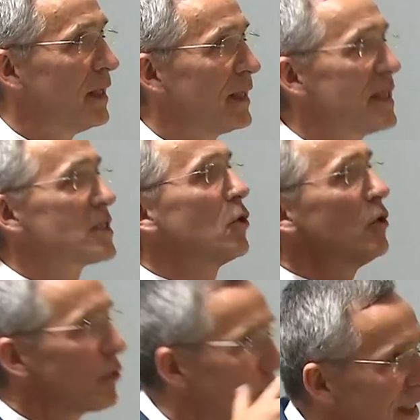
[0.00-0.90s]
That's
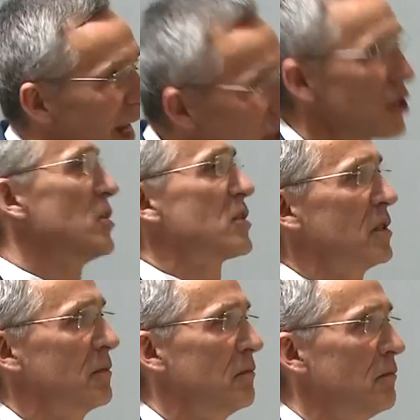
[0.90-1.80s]
concrete actions.
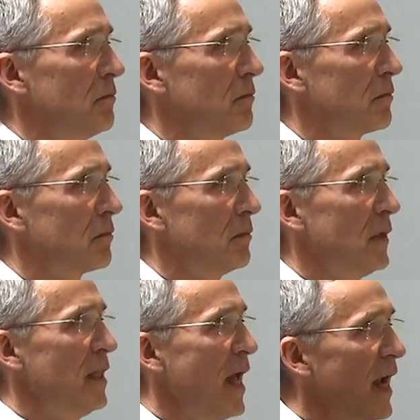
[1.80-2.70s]

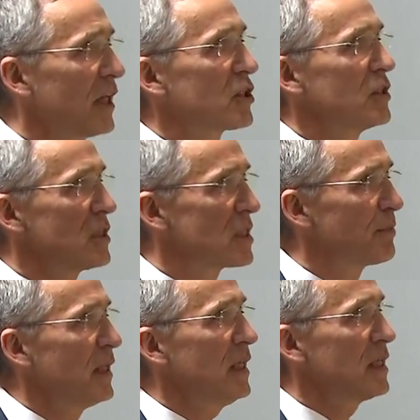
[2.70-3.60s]
And action
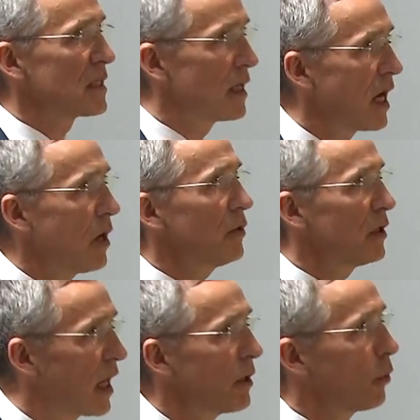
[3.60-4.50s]
speaks louder
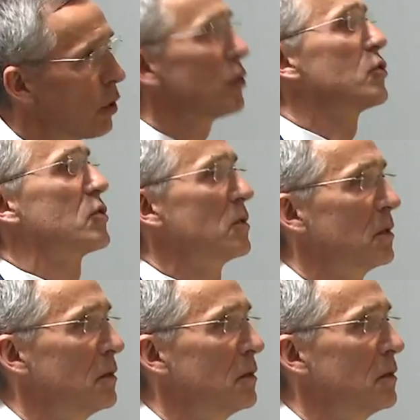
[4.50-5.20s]
than words.